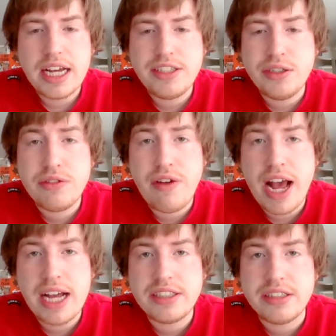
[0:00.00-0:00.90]
used
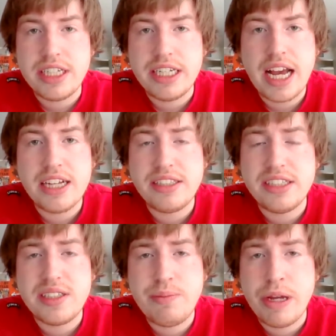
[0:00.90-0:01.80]
Vaseline, guys did
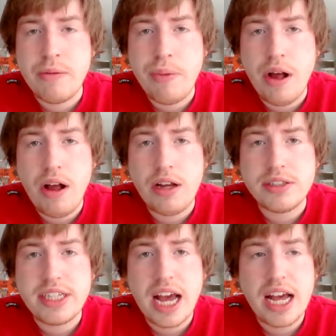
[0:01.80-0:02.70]

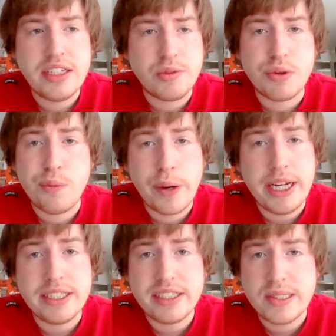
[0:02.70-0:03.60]
spitballs, guys were
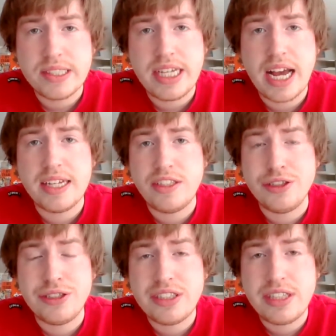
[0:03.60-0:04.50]
racist, guys
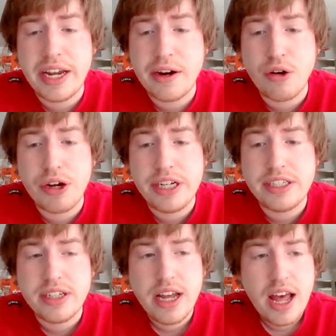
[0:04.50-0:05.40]
used
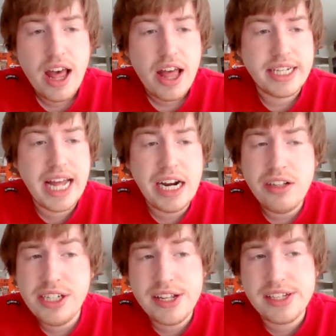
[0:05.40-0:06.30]
steroids. Not
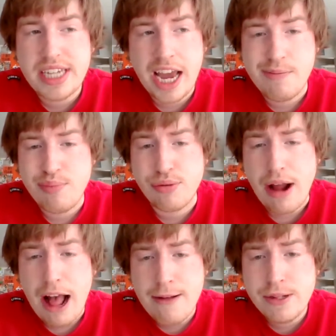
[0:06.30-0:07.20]
only did this guy
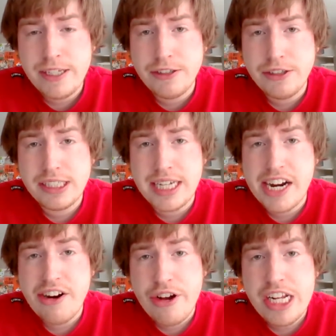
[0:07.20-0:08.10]
probably use
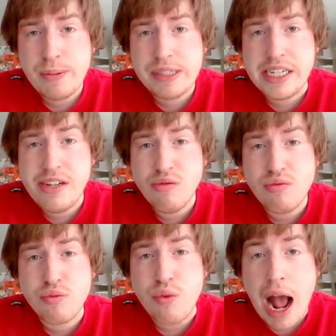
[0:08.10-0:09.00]
steroids, but then he
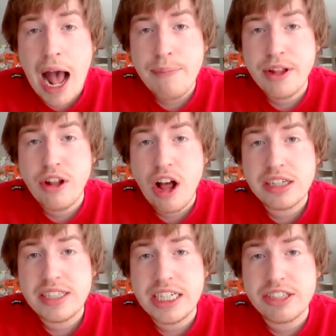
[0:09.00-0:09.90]
robbed the
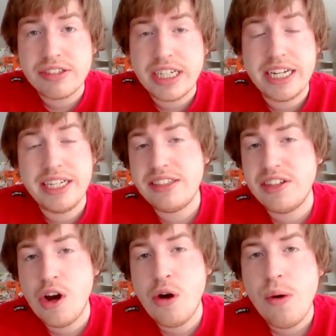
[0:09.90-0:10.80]
Los Angeles, and it's
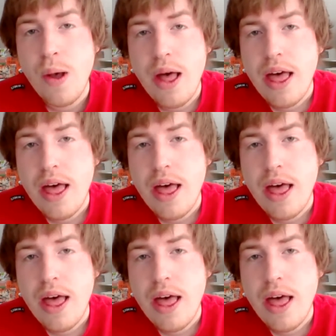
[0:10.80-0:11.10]
no,